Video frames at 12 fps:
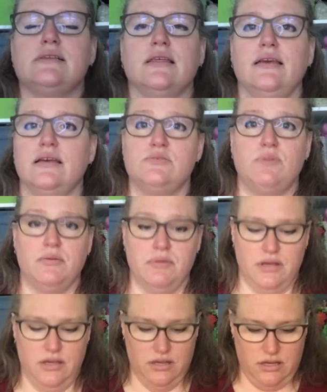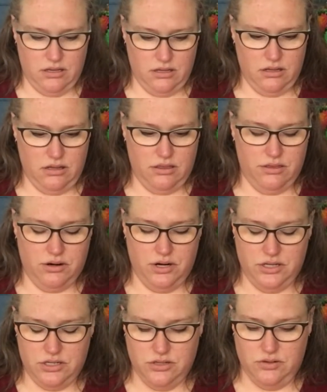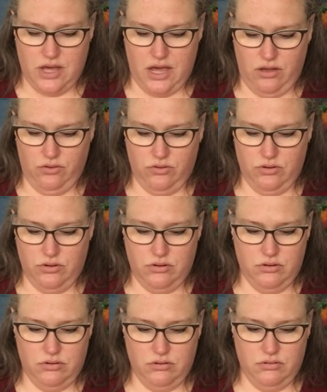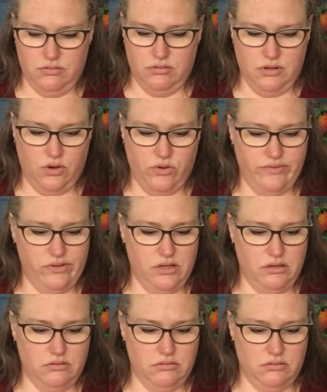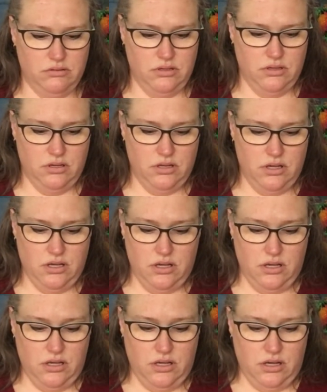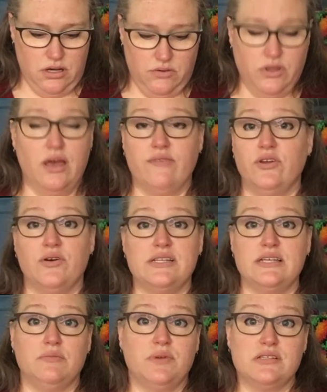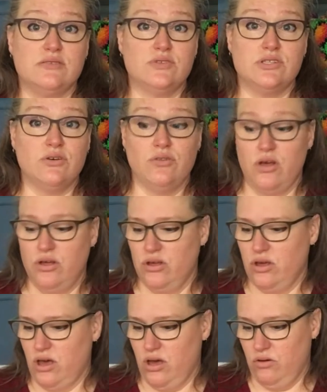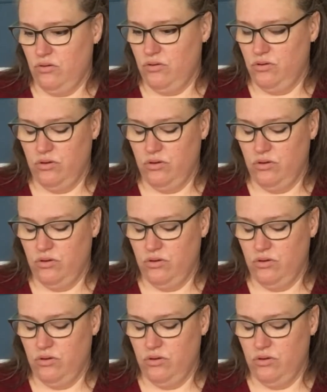I think it's probably a 32 count equivalent. I really have no idea because it was so long ago.